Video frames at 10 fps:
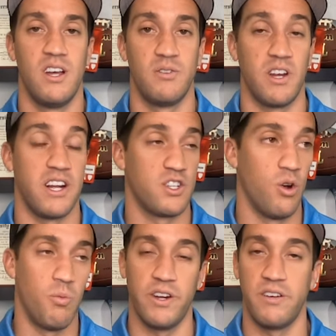was a nice
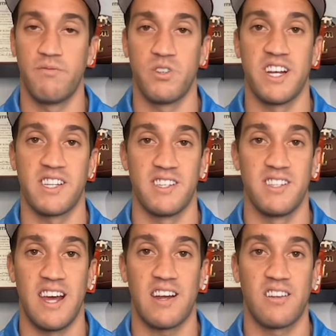home win for Texas
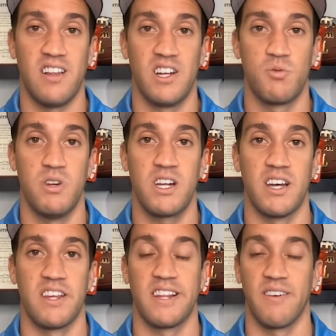Tech last week. I
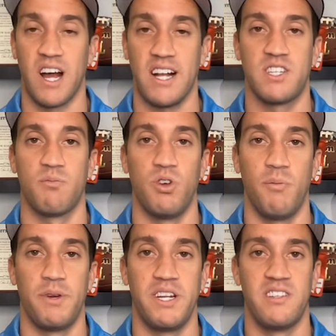think they've got some real
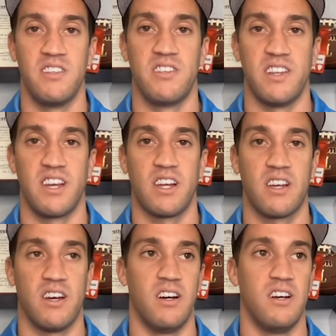pieces. I think
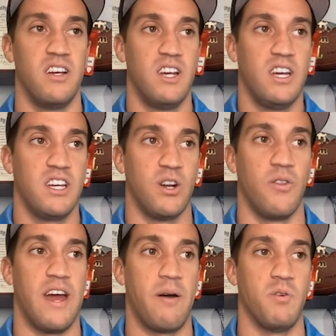
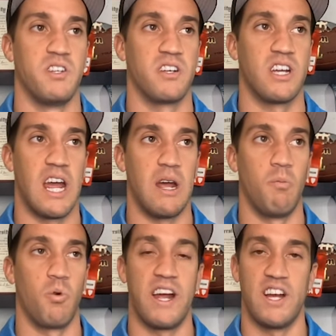that was a game
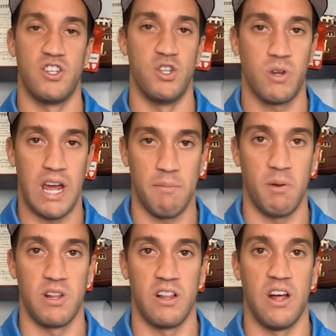where ASU came
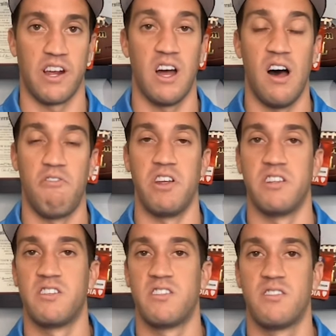in with a lot of
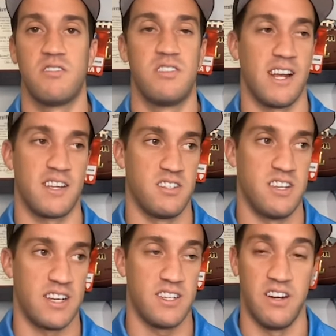confidence. Texas
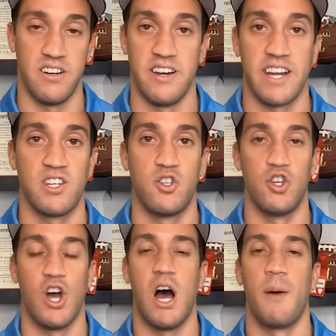Tech did a nice
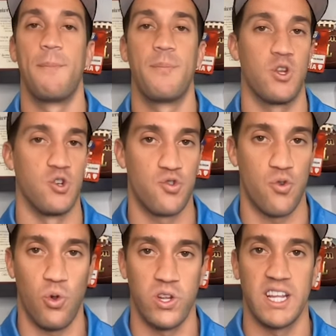job
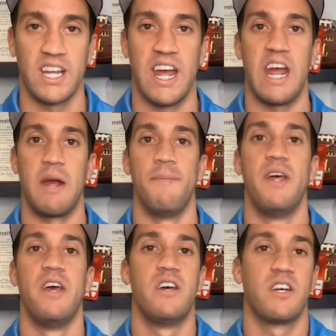controlling the game,
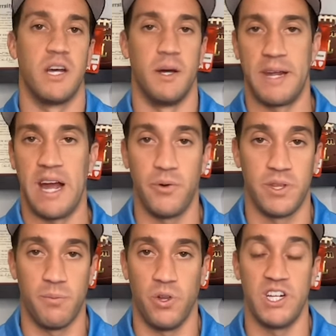coming out with the
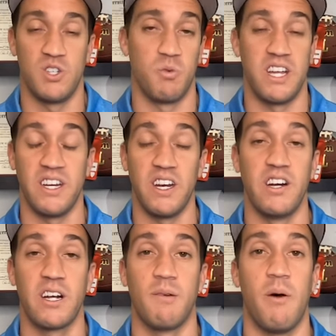plays when they needed to
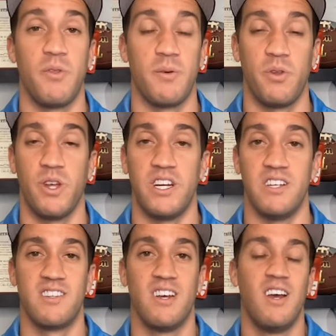come out with the plays.